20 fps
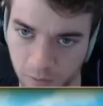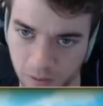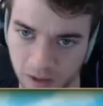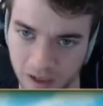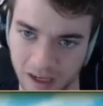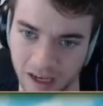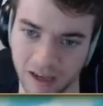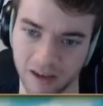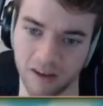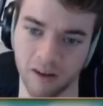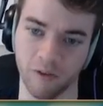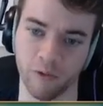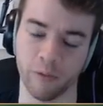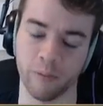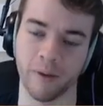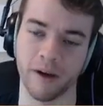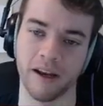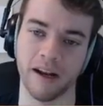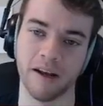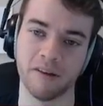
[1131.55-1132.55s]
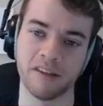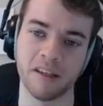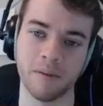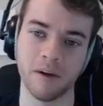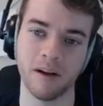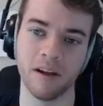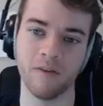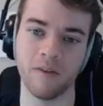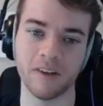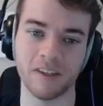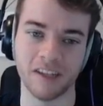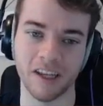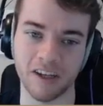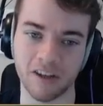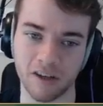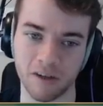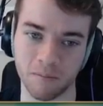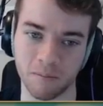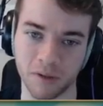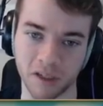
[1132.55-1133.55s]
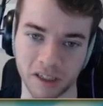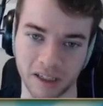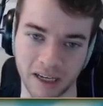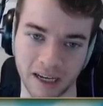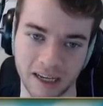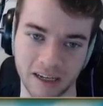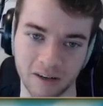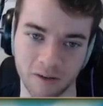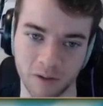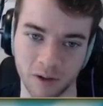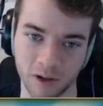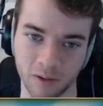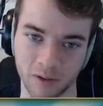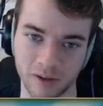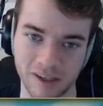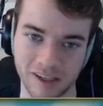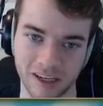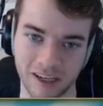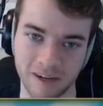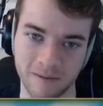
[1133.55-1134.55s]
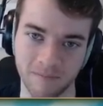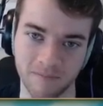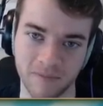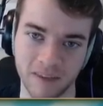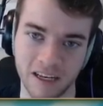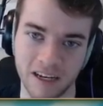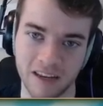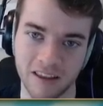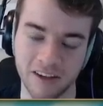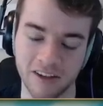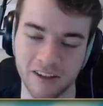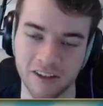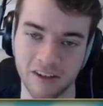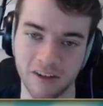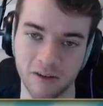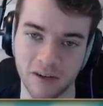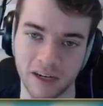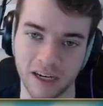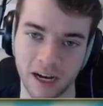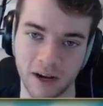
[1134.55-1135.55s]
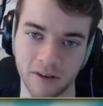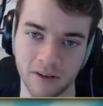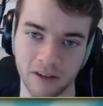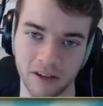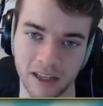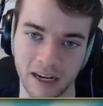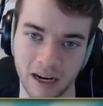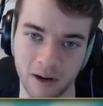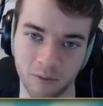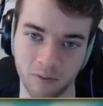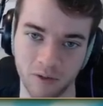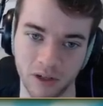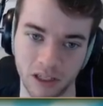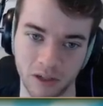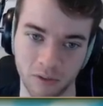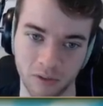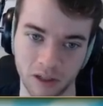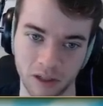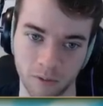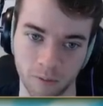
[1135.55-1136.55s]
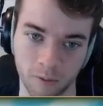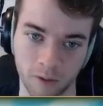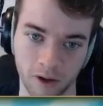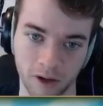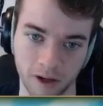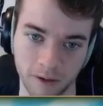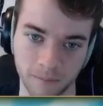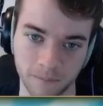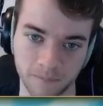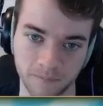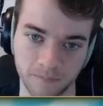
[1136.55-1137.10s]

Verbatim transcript: Yeah, go for Bite. I was thinking about Infestation, but I don't want to risk it. This is a new encounter that I really, really want.